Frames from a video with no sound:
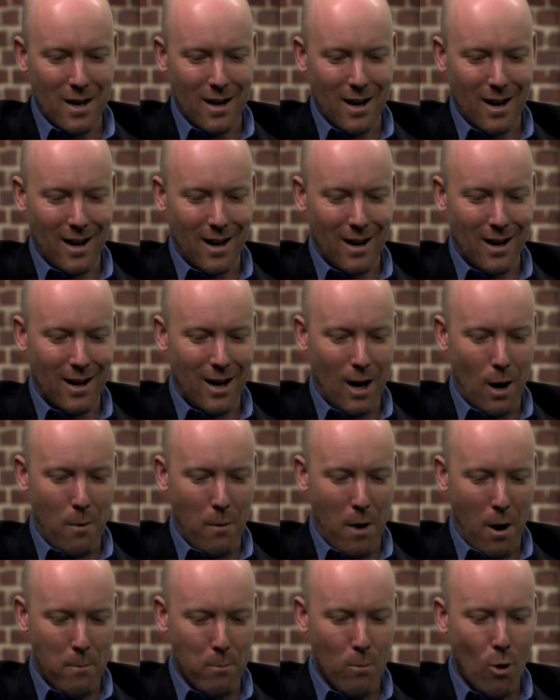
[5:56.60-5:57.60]

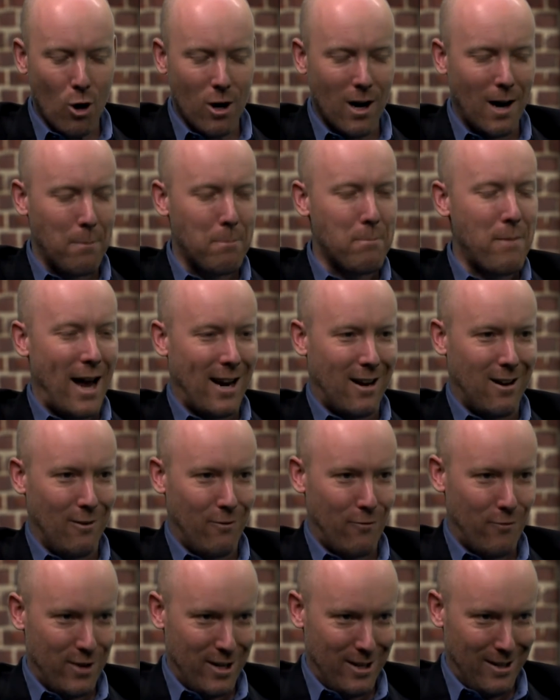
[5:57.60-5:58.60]
mock-up
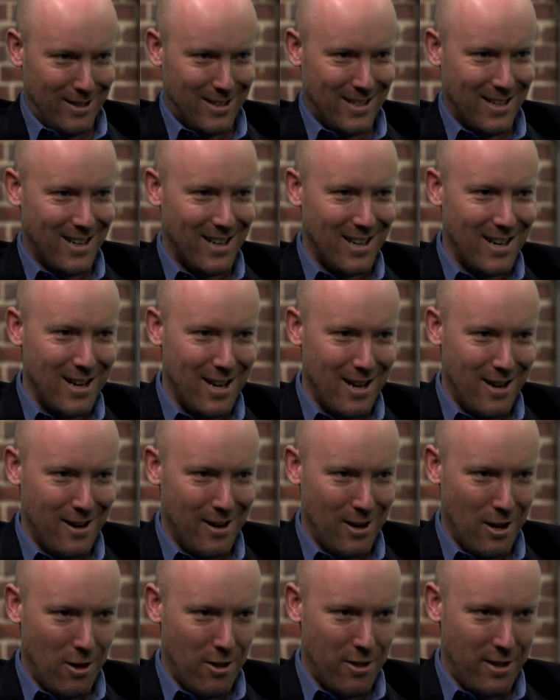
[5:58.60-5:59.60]
battlefield
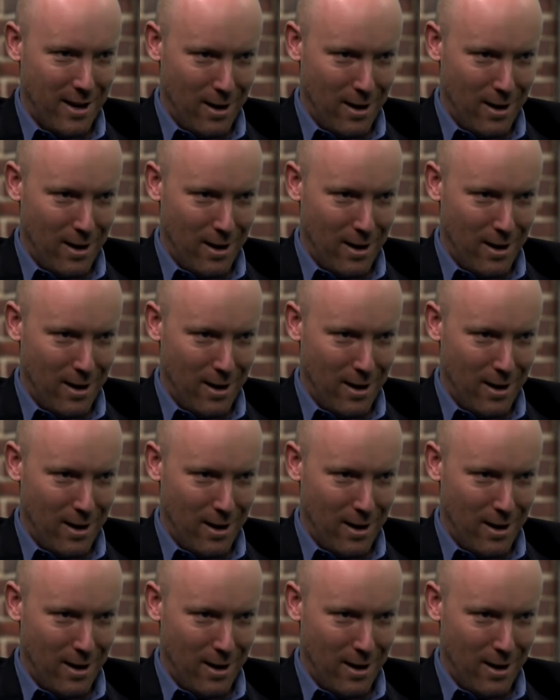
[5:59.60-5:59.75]
in their